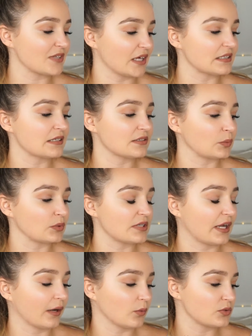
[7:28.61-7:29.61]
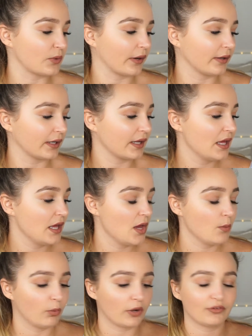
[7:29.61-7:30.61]
size as the ones that I was wearing.
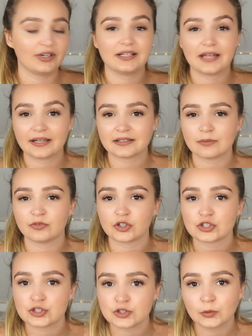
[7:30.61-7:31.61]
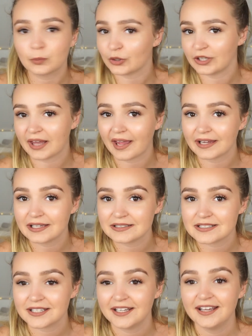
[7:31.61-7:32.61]
But I really like them. They're super
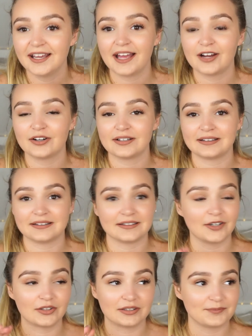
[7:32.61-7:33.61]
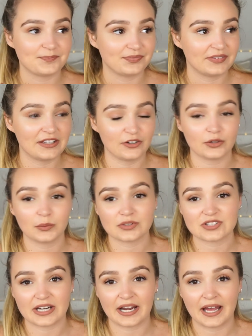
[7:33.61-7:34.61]
light. The other
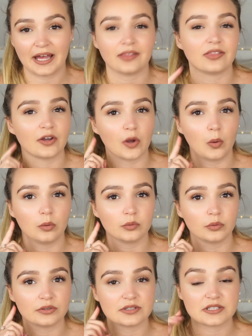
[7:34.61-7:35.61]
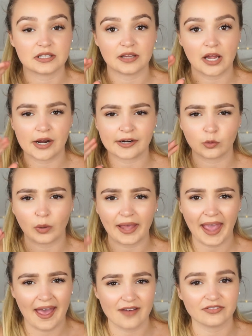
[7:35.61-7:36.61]
ones that I had, the gold ones, are
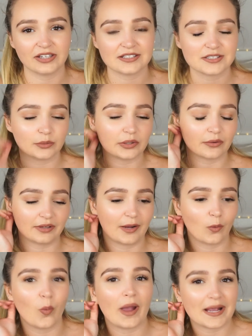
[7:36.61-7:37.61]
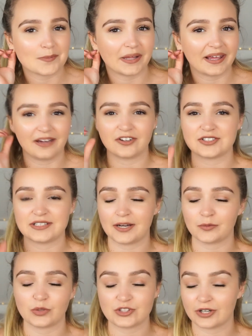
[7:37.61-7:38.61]
quite heavy, so they were like weighing my ears
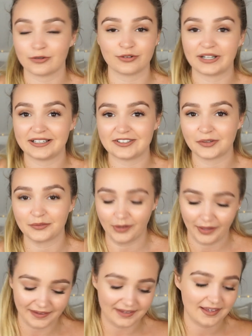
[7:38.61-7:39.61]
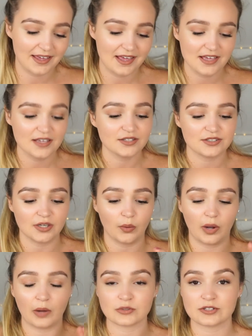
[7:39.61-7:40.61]
down, which I really don't like. So
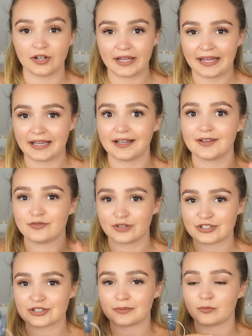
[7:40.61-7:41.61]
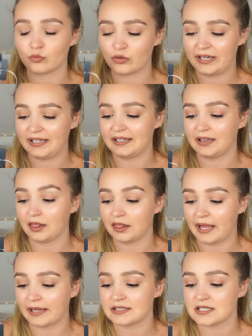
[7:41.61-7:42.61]
I was looking for some really
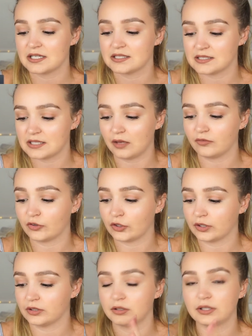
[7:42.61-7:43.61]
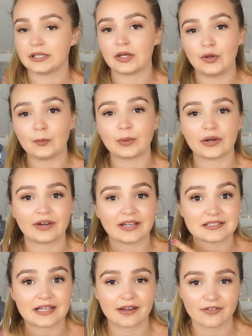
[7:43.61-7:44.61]
light silver hoop
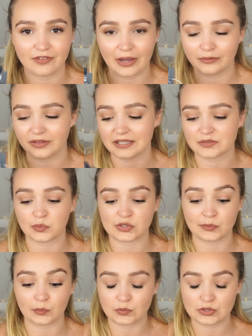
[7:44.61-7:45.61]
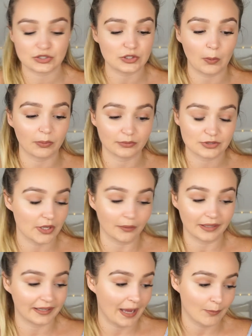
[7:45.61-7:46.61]
earrings, and I found these, which I'm so
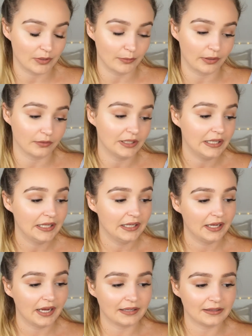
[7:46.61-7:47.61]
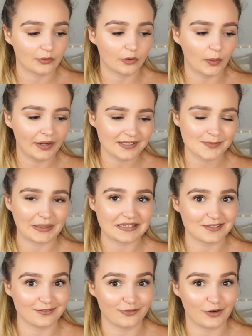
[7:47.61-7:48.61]
like happy about. And they were quite
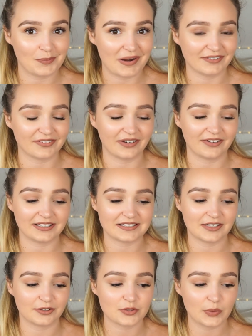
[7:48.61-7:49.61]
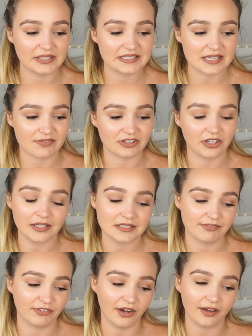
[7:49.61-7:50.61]
expensive for a pair of earrings. They were
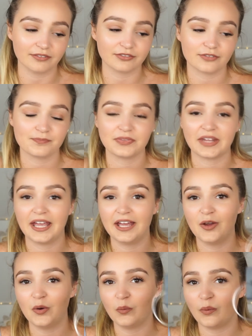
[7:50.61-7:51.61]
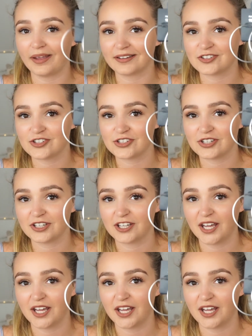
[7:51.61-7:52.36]
$27.95, which